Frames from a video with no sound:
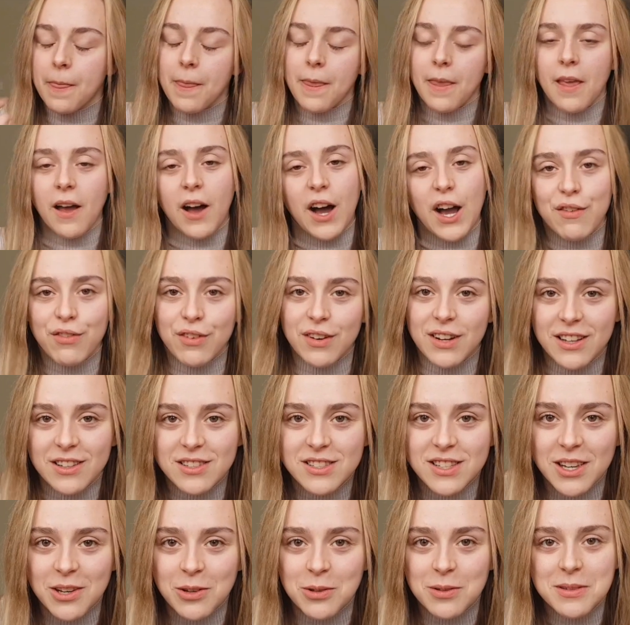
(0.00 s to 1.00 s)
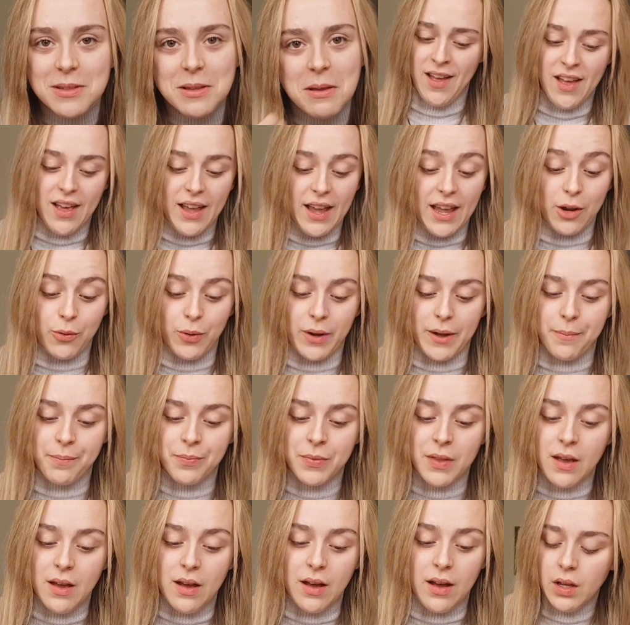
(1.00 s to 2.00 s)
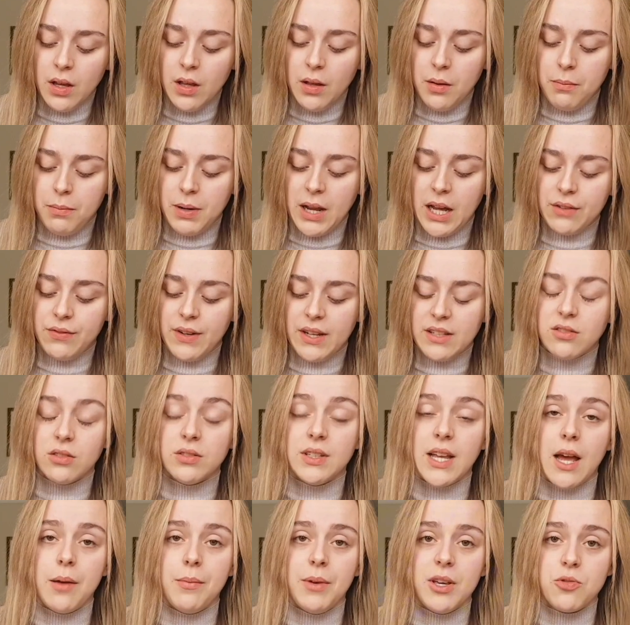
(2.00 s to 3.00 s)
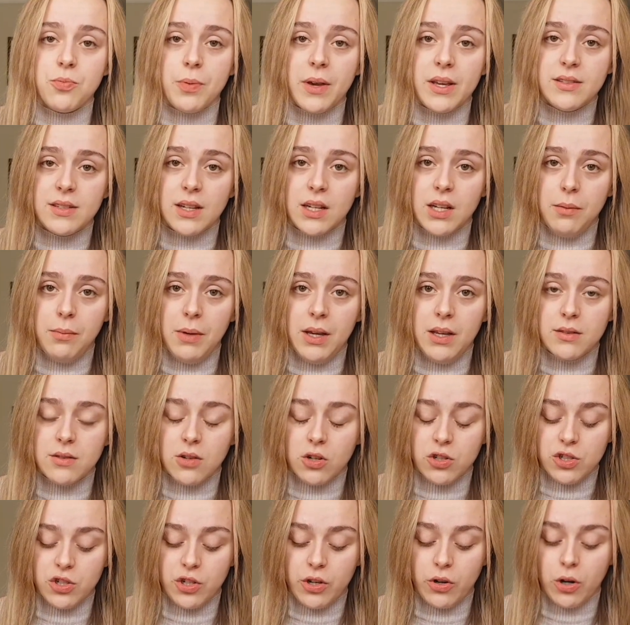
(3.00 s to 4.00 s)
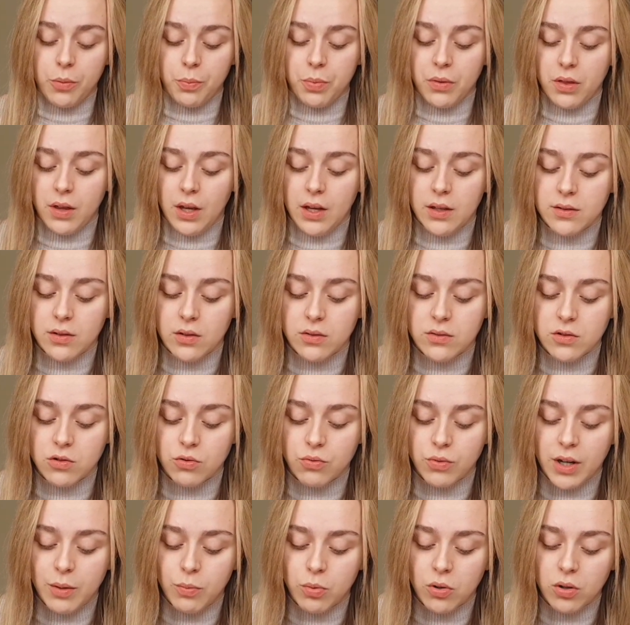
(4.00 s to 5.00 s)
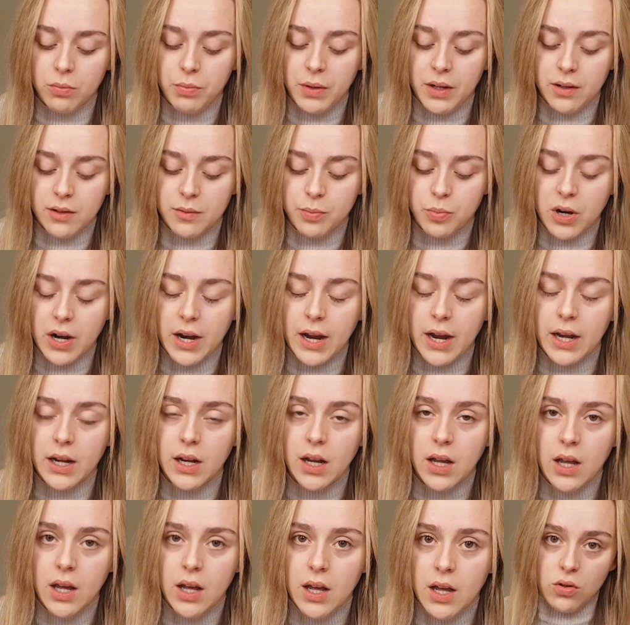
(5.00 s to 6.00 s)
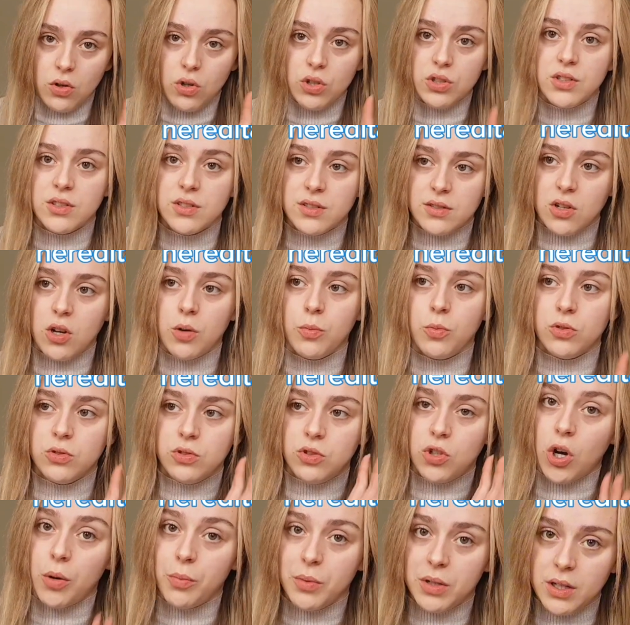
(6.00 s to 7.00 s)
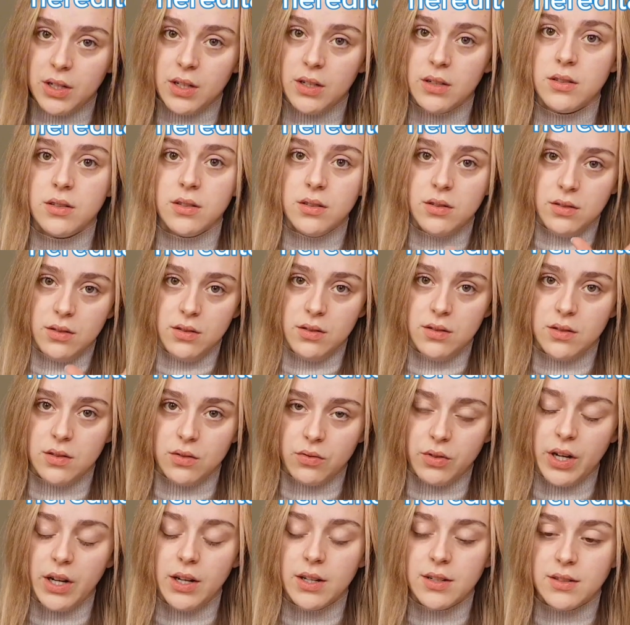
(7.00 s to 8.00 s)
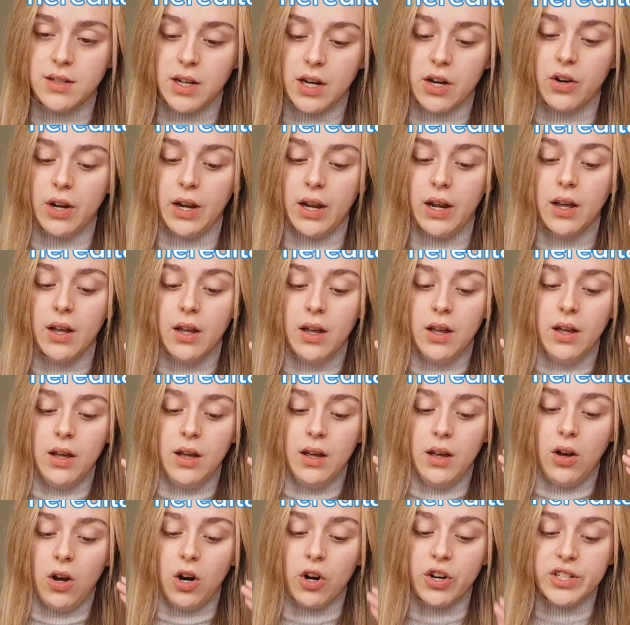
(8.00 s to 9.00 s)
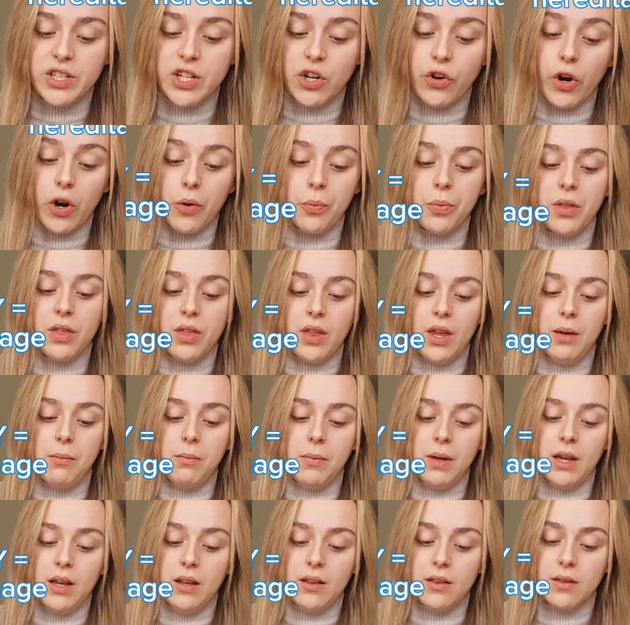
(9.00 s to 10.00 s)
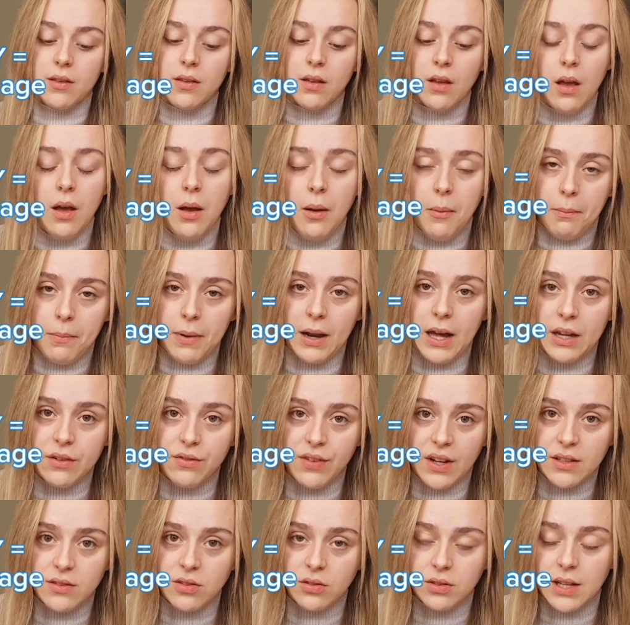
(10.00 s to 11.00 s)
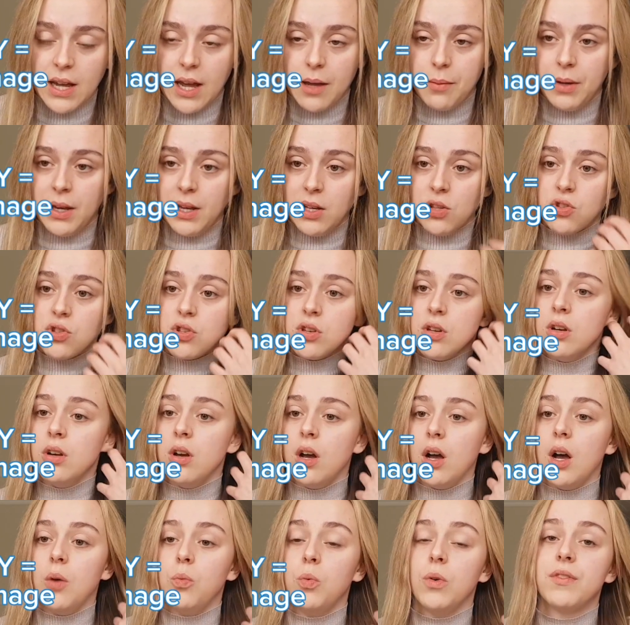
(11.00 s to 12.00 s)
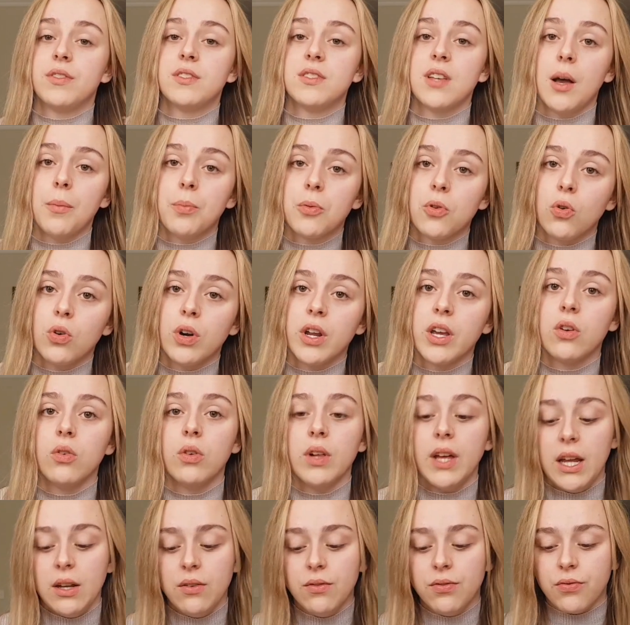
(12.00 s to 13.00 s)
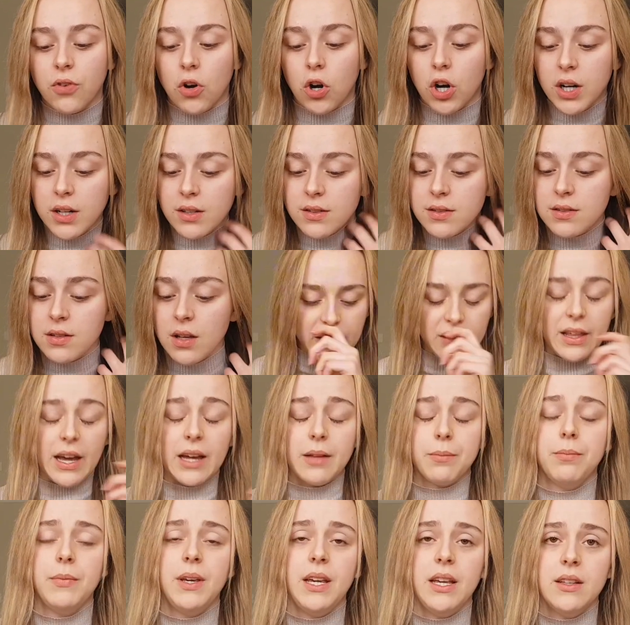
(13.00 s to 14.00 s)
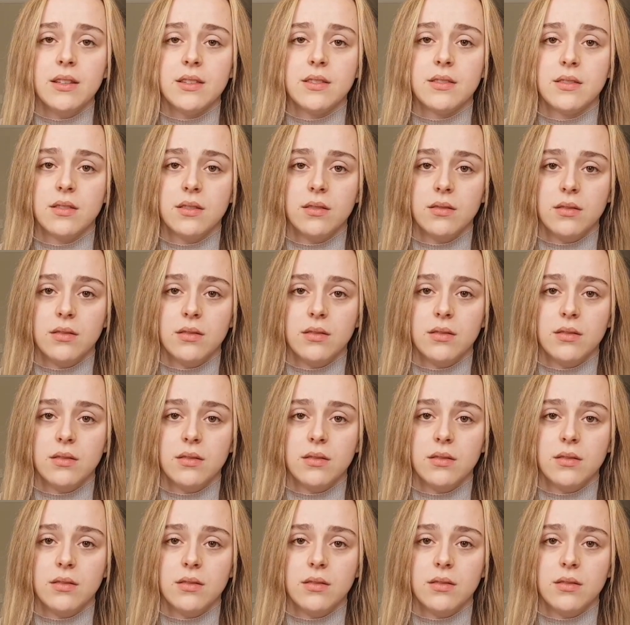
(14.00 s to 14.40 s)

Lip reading: I have an excuse. Anyway, blood vessel damage basically means arteriopathy. So cerebral means brain, autosomal dominant, it's hereditary. Arteriopathy means blood vessel damage with subcortical infarcts. That means